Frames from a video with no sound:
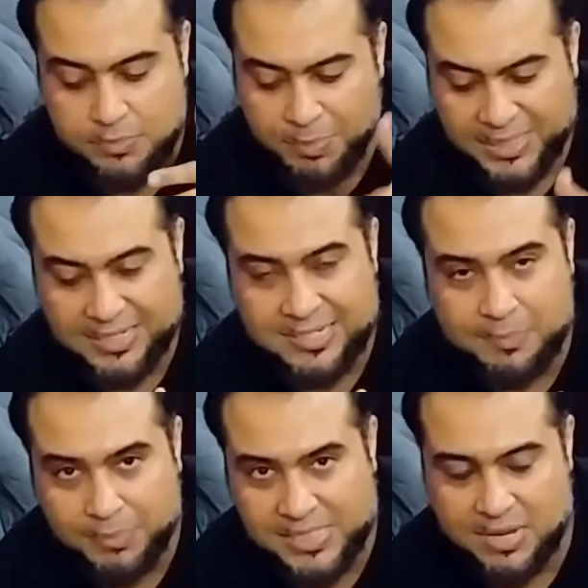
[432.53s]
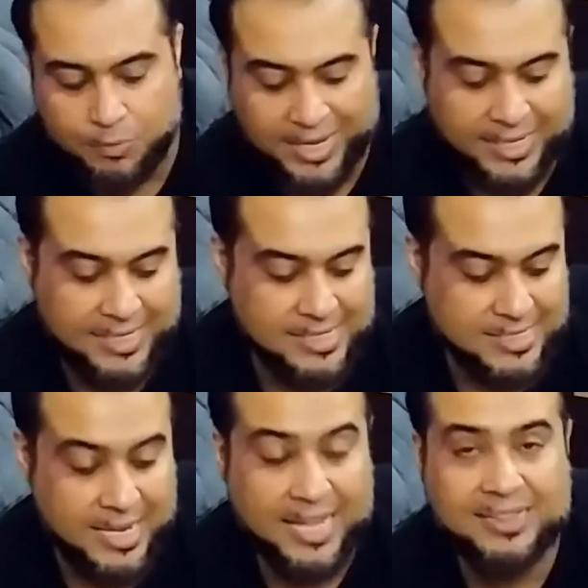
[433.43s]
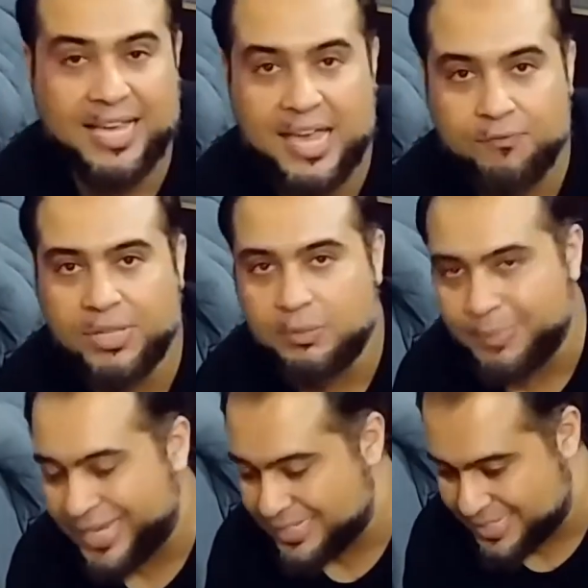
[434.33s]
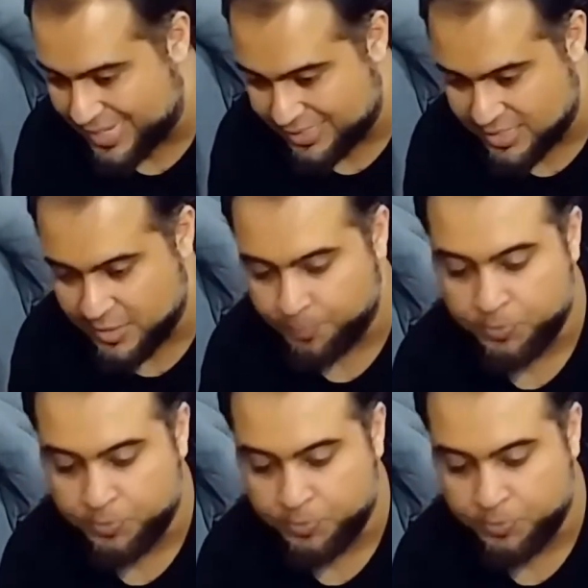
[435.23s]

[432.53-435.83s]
but the symbols are very easy and they will make sense.